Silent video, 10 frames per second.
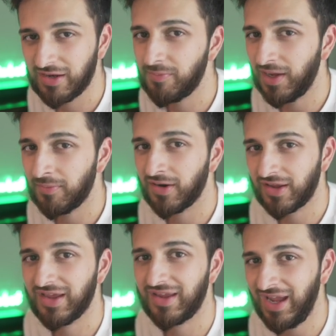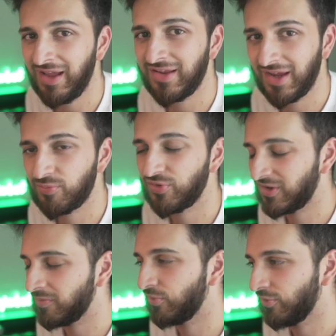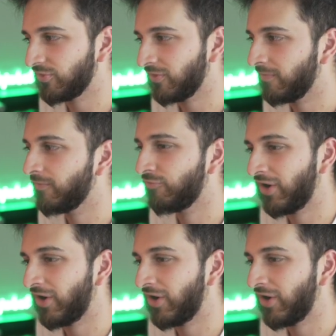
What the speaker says: and the bear market can get pretty brutal.